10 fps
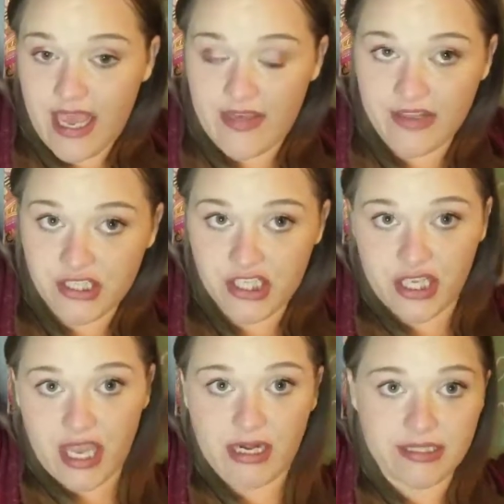And then she
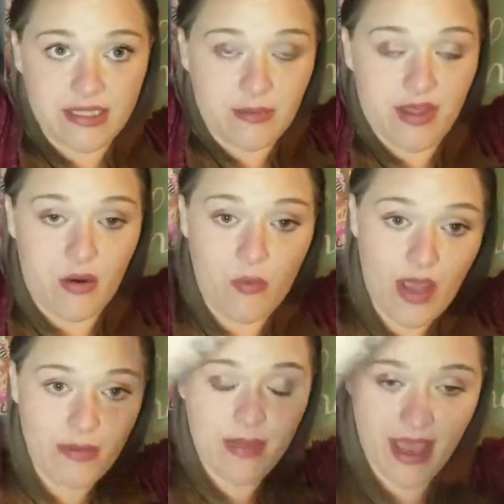gained some of that
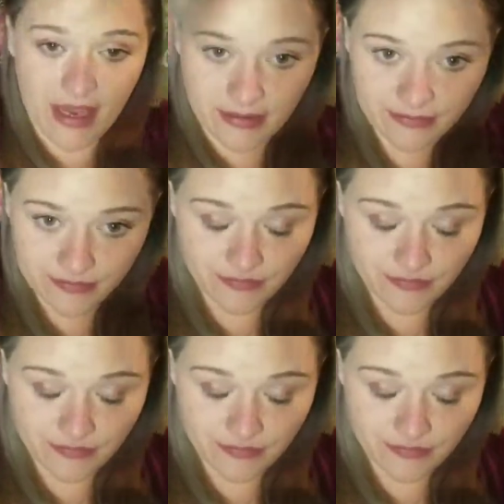weight back.